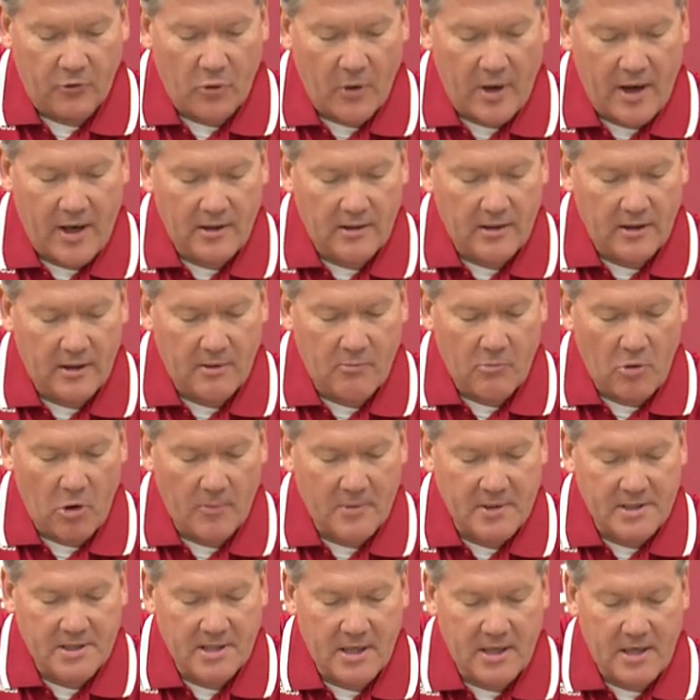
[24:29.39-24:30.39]
great
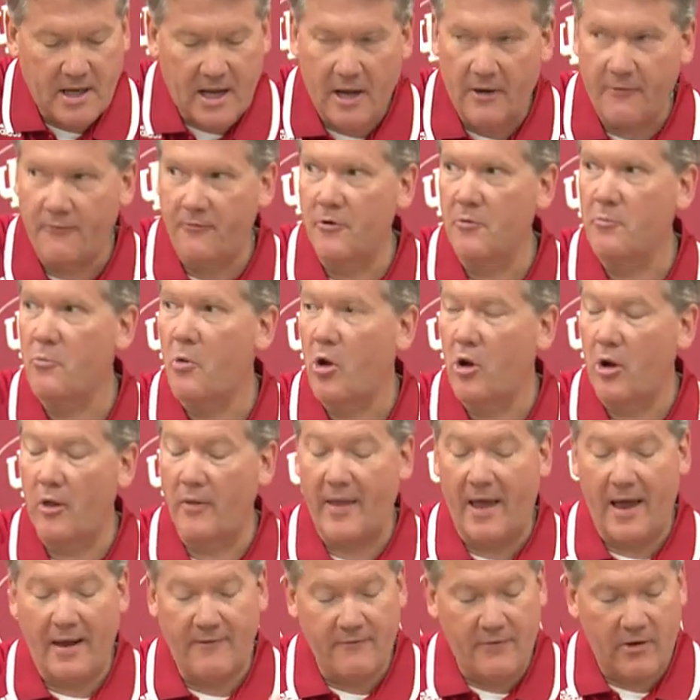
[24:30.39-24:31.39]
moments in Indiana football
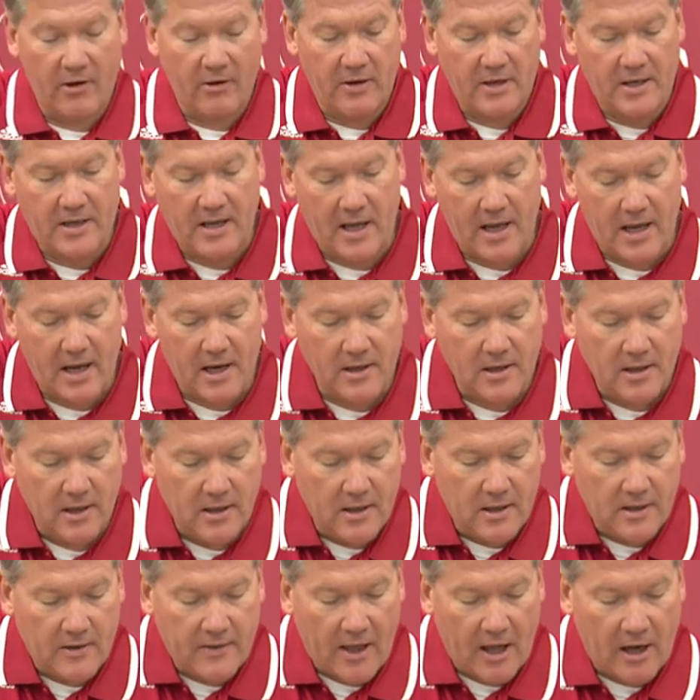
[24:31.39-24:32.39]
on that very day.
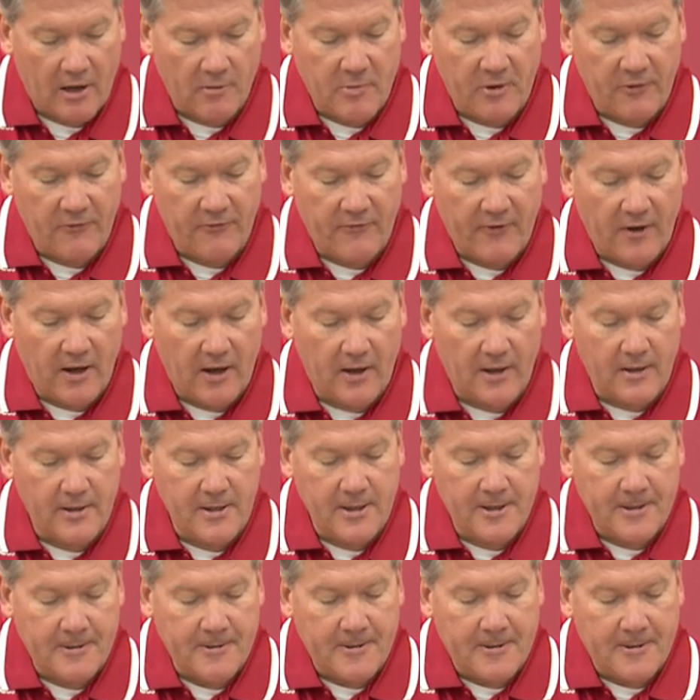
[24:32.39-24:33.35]
That'll be fun.